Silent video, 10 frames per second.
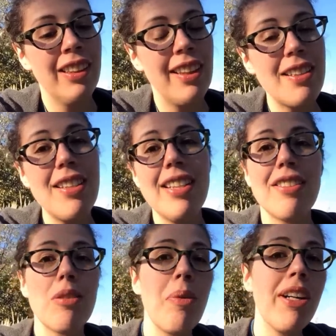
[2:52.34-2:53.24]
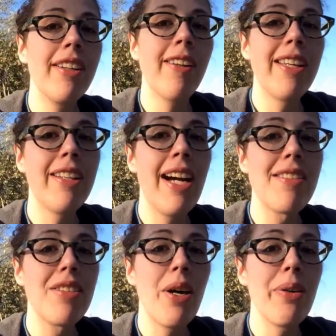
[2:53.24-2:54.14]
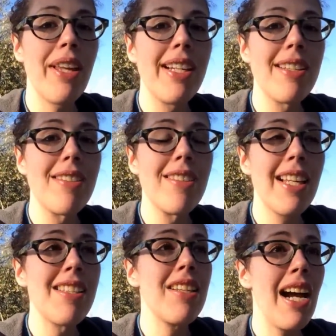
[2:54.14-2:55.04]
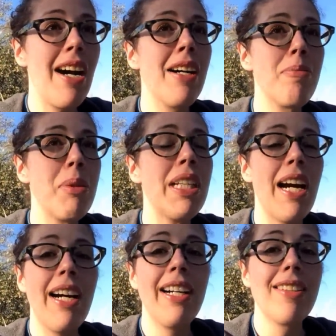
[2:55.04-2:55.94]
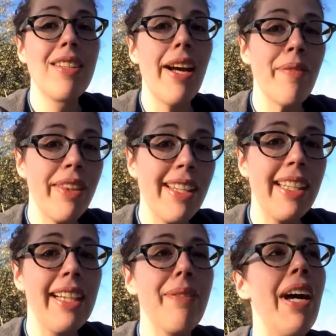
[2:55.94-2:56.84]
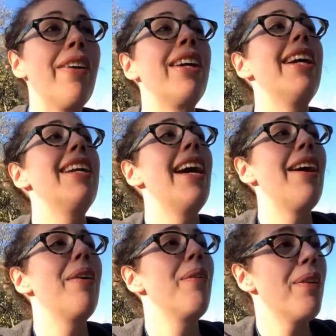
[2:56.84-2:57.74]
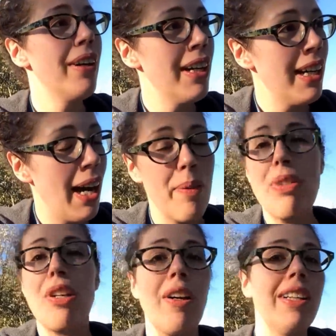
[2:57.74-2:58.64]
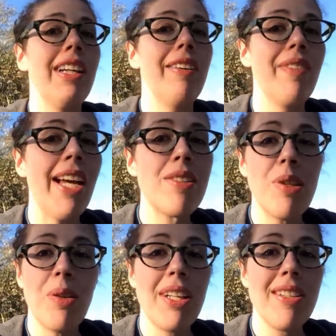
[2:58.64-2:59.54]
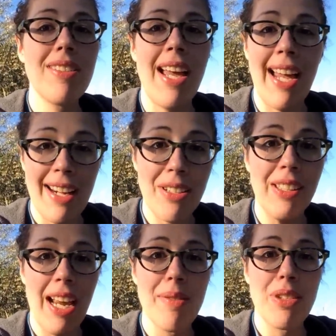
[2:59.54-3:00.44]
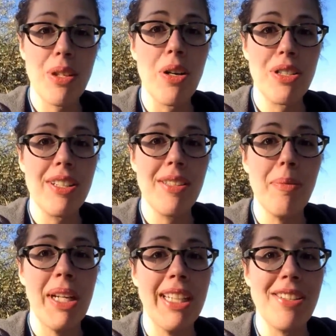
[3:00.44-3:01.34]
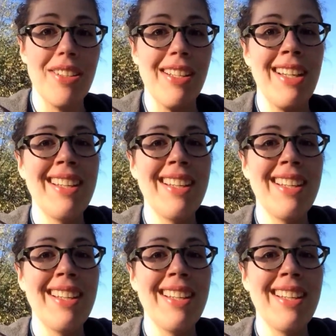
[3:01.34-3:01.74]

that's it. Just wanted to let you guys know that it's it's gone beyond I'm thinking about it and now I'm starting it. As soon as I actually have starches in my kitchen,